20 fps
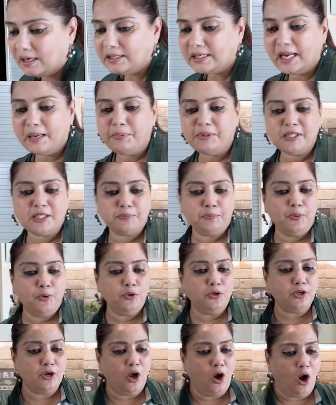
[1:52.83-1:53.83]
a
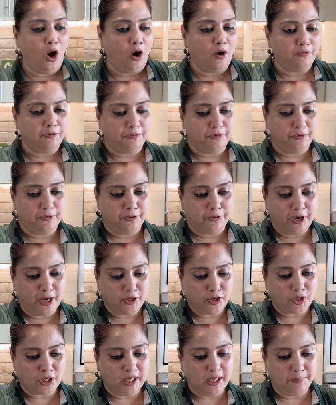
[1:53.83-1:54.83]
tablespoon of
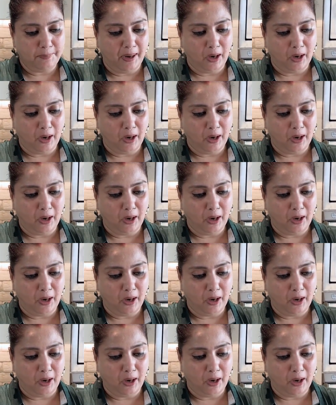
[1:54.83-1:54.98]
red chili